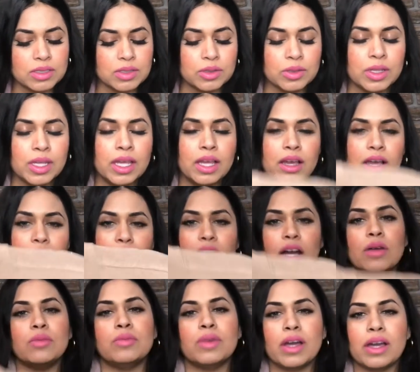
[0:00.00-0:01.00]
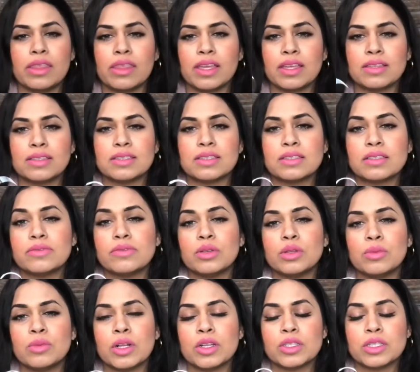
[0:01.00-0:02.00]
So um, I think this is
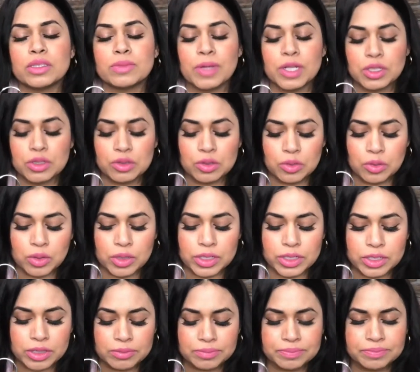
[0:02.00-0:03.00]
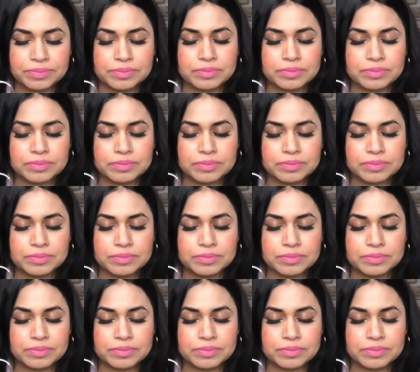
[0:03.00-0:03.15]
available on special order.